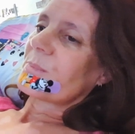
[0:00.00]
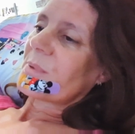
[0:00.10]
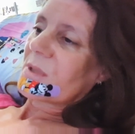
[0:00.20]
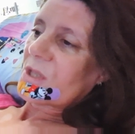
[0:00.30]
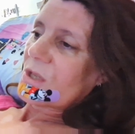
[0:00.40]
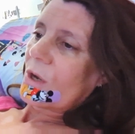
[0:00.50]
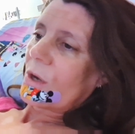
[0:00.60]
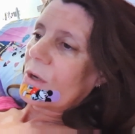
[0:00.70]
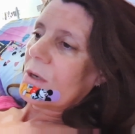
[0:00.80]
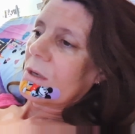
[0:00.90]
But, you
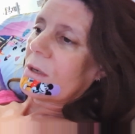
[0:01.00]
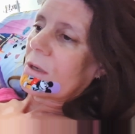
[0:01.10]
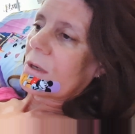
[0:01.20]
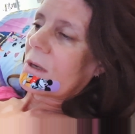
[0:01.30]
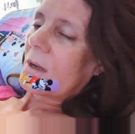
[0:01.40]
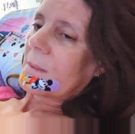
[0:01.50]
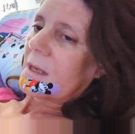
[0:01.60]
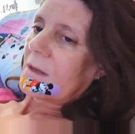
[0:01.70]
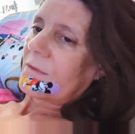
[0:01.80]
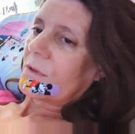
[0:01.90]
know, I'm
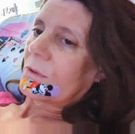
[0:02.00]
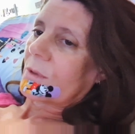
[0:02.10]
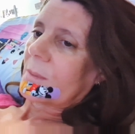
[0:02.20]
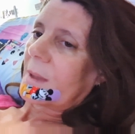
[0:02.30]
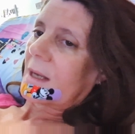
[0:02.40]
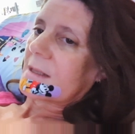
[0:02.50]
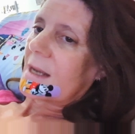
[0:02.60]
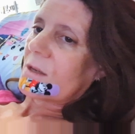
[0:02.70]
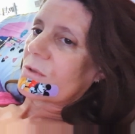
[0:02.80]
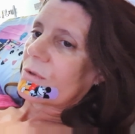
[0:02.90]
here for you on a bad
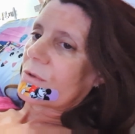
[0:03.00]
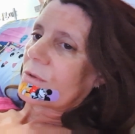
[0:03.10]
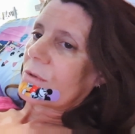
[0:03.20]
day too.